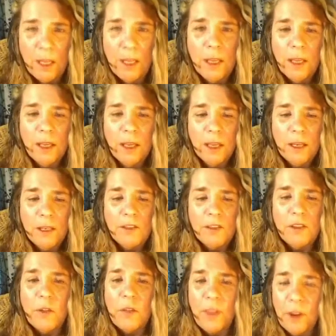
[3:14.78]
So
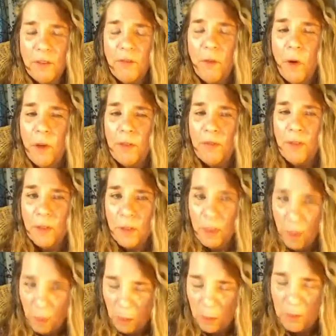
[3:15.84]
therefore, for
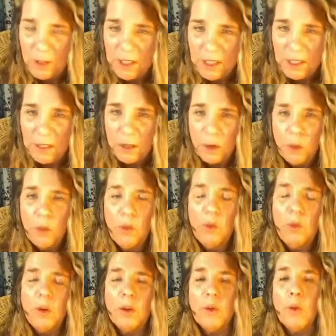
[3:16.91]
those who would
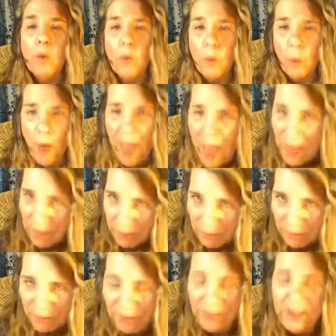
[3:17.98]
rather
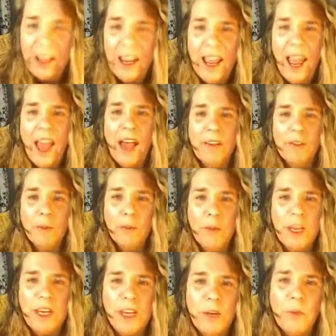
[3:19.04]
have a reading
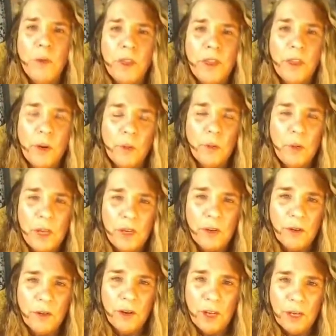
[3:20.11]
with their reader
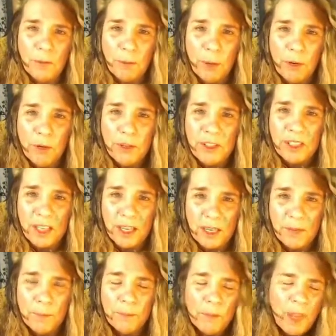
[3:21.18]
in person,
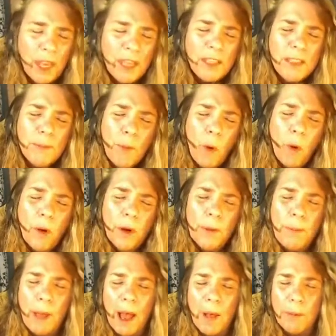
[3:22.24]
it's more about
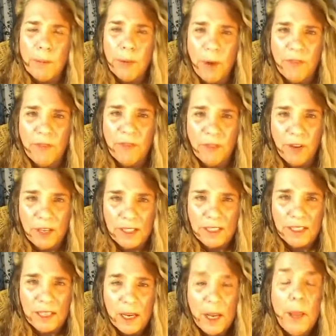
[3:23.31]
preference.
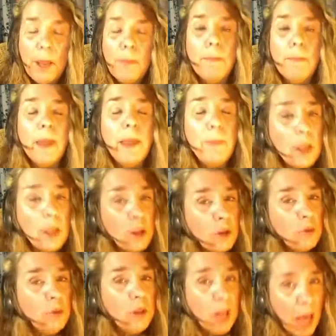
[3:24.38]
Maybe you
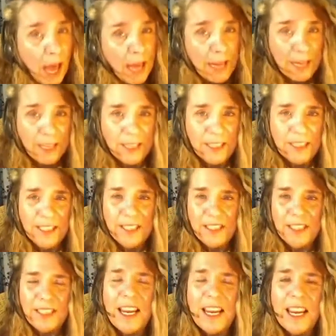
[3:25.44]
like
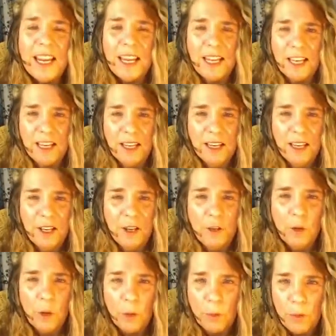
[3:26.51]
seeing your
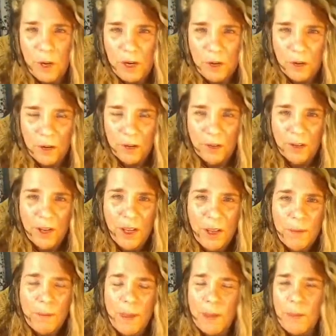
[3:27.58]
reader. Maybe
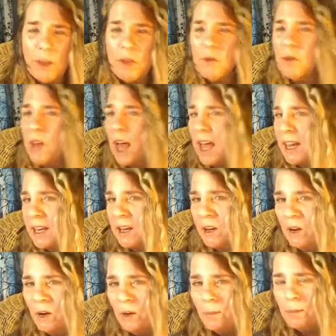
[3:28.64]
you like
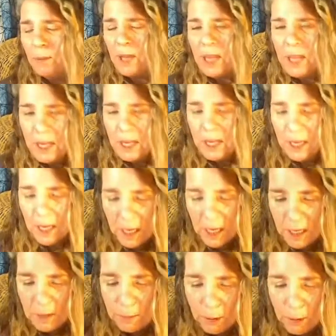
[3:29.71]
being in
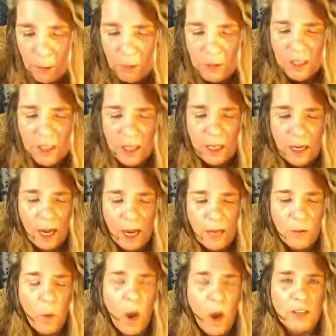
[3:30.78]
person and
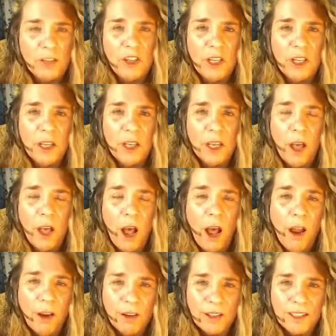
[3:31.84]
watching the
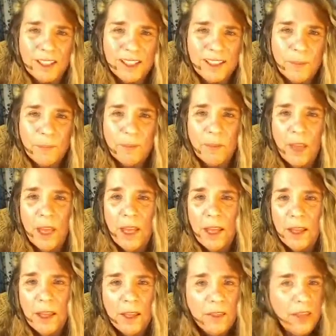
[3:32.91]
cards.
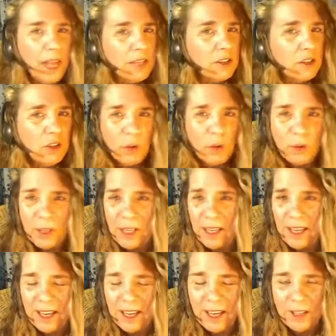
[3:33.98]
That's totally
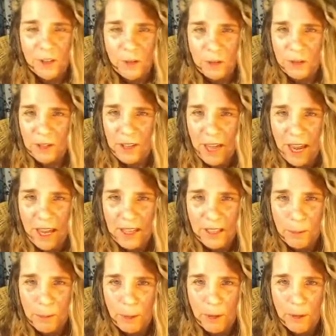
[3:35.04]
understandable.
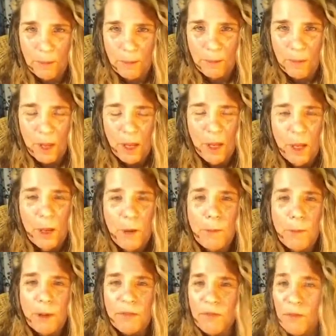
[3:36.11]
But
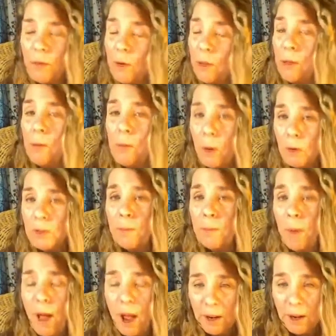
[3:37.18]
for the most
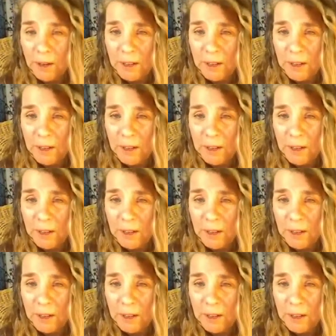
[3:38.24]
part,